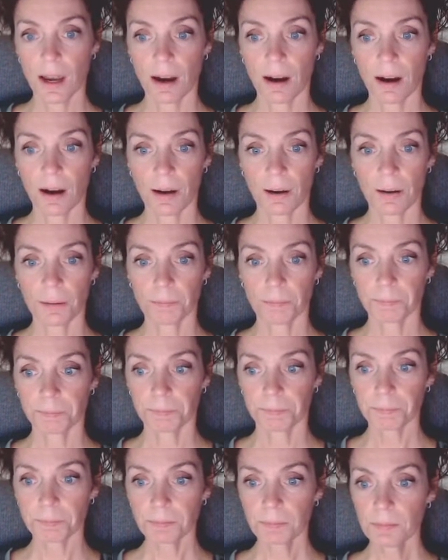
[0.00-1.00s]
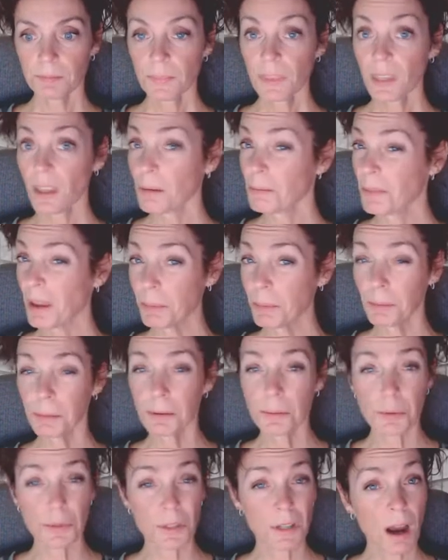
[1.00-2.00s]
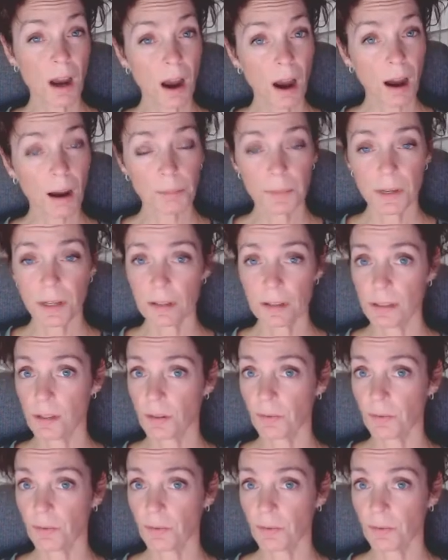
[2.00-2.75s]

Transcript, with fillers: um, maybe people's comments.